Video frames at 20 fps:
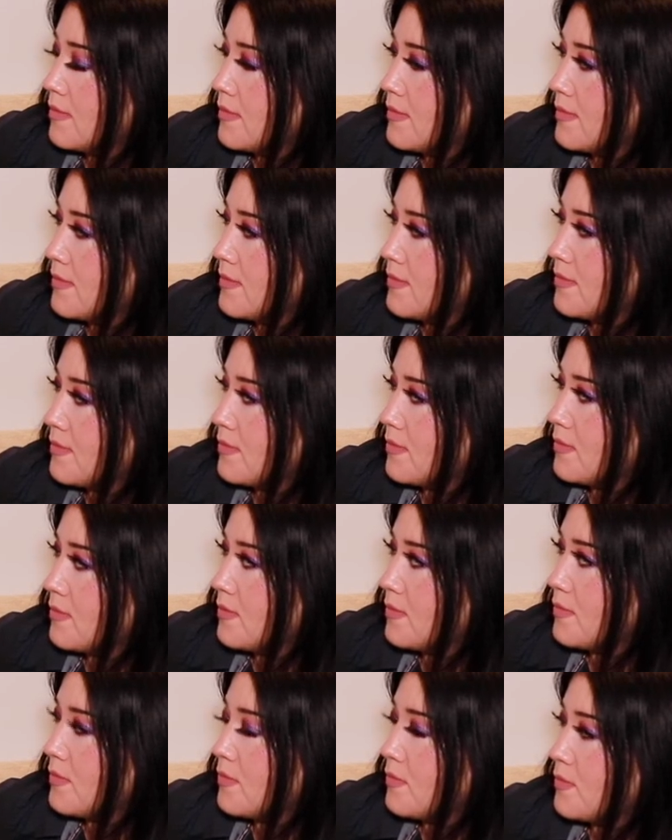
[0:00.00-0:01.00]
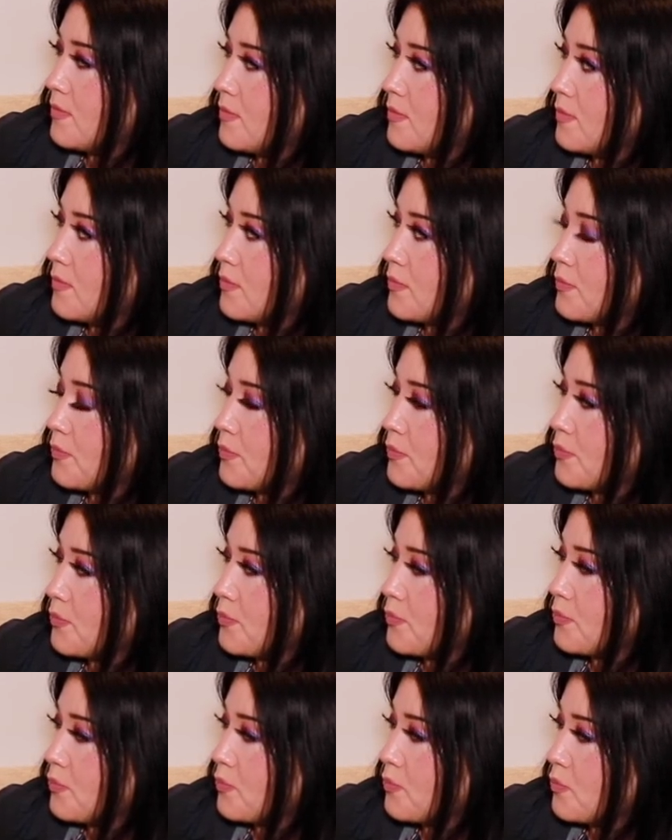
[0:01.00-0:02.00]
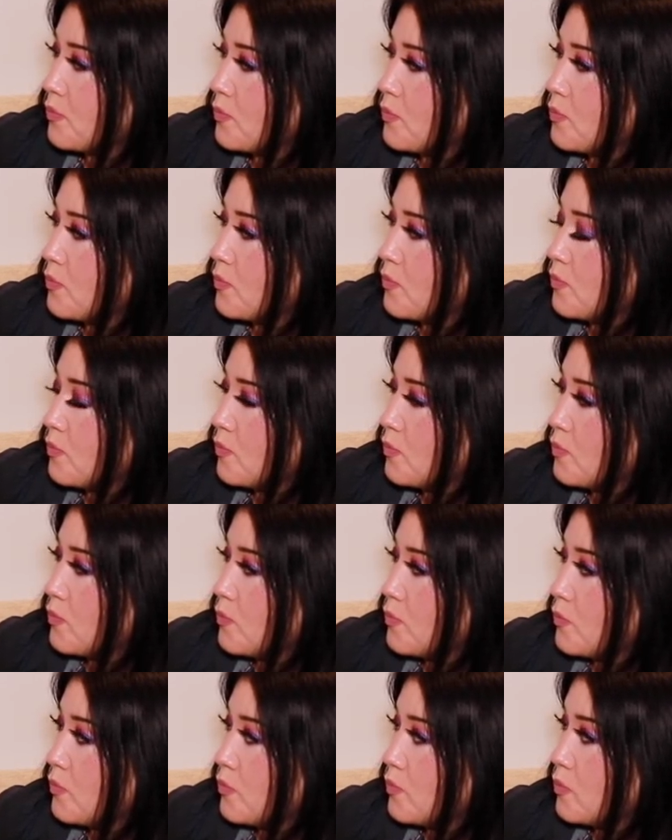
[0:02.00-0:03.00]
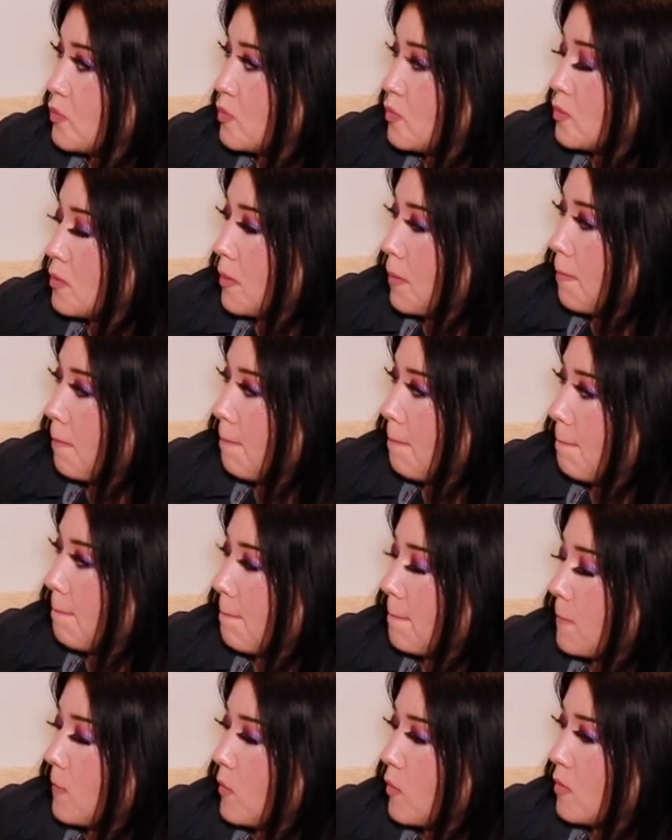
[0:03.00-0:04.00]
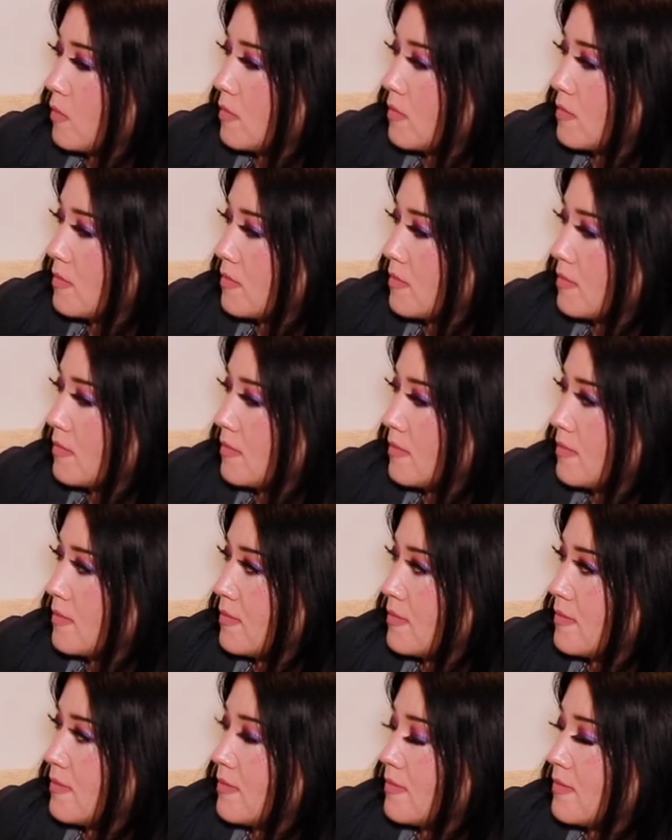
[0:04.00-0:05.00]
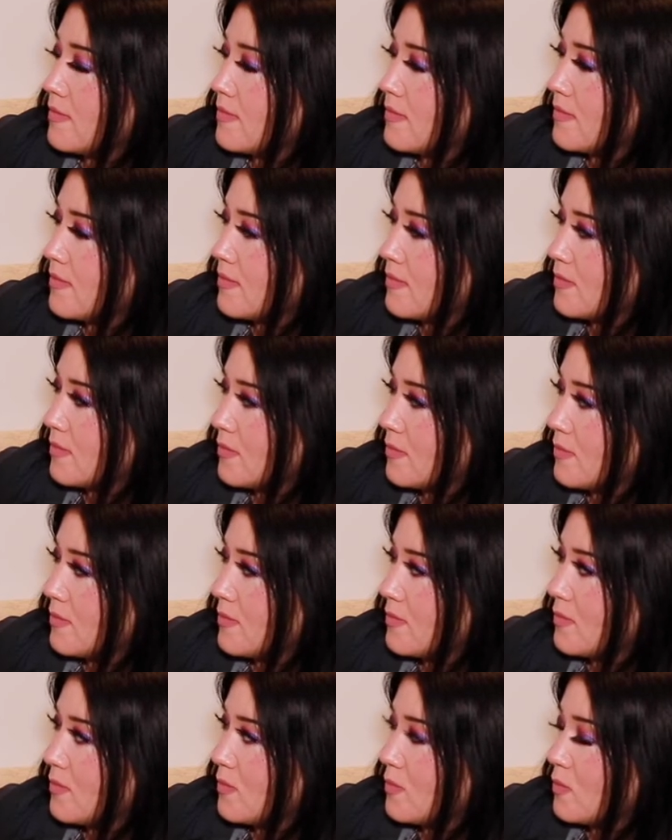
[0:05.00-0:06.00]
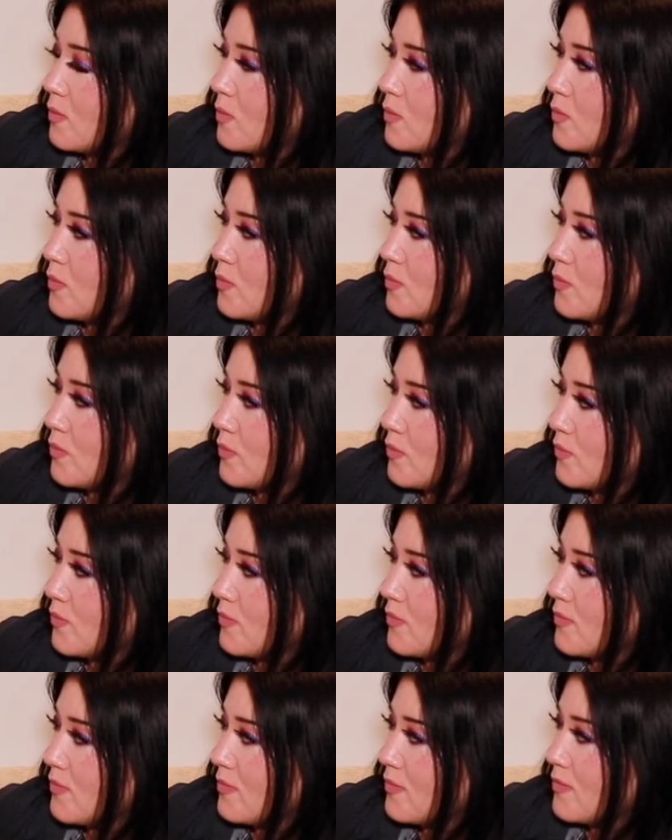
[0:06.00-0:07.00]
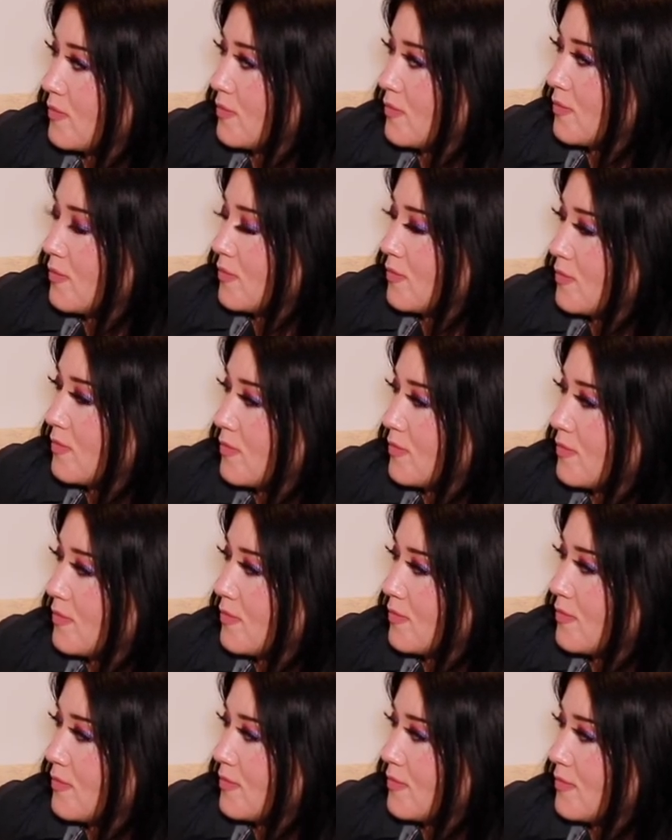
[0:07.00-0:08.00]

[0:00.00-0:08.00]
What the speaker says: The person shown says nothing.